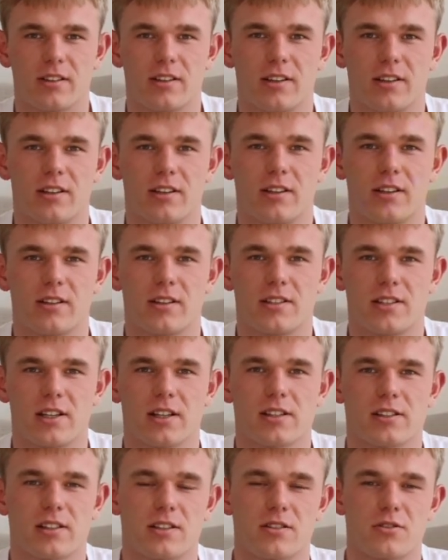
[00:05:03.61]
the
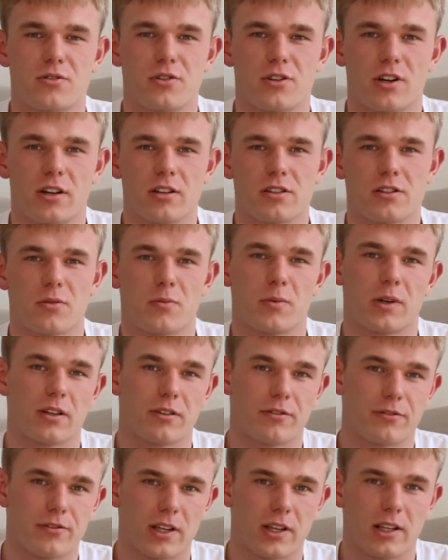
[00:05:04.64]
text into chunks so we
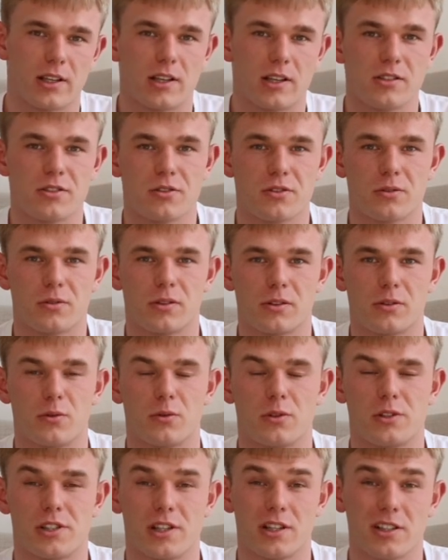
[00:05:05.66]
can fit it into
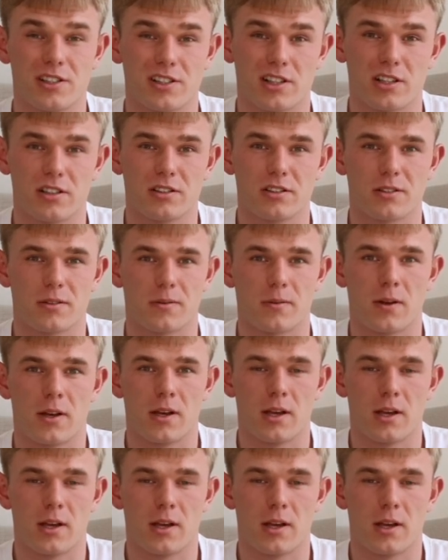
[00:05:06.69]
Google Sheet cells.